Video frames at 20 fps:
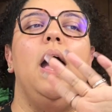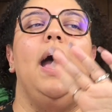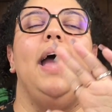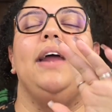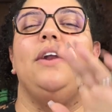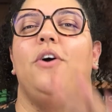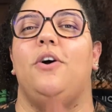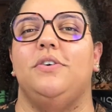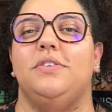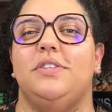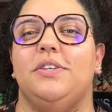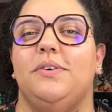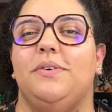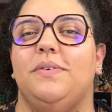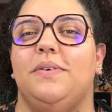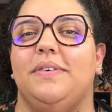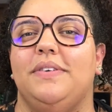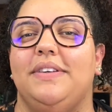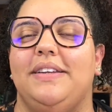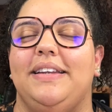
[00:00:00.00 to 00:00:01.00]
And
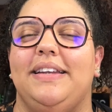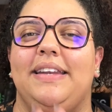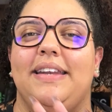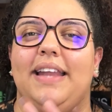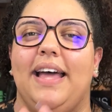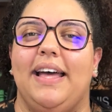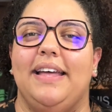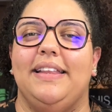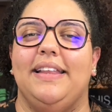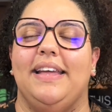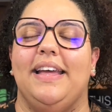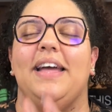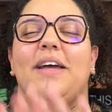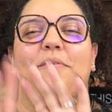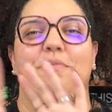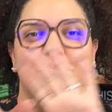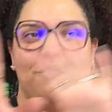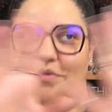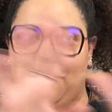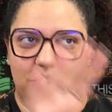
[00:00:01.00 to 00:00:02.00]
also, not
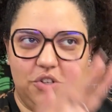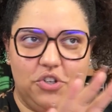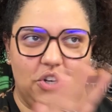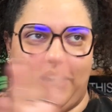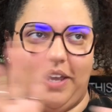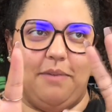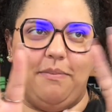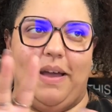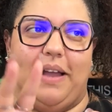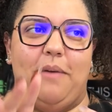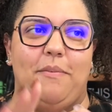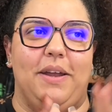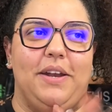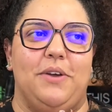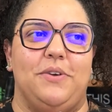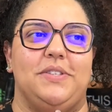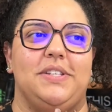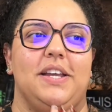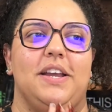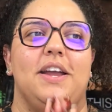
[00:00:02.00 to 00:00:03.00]
checking back on my
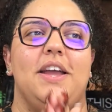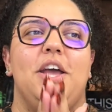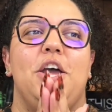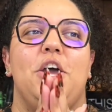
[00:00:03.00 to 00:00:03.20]
notes here,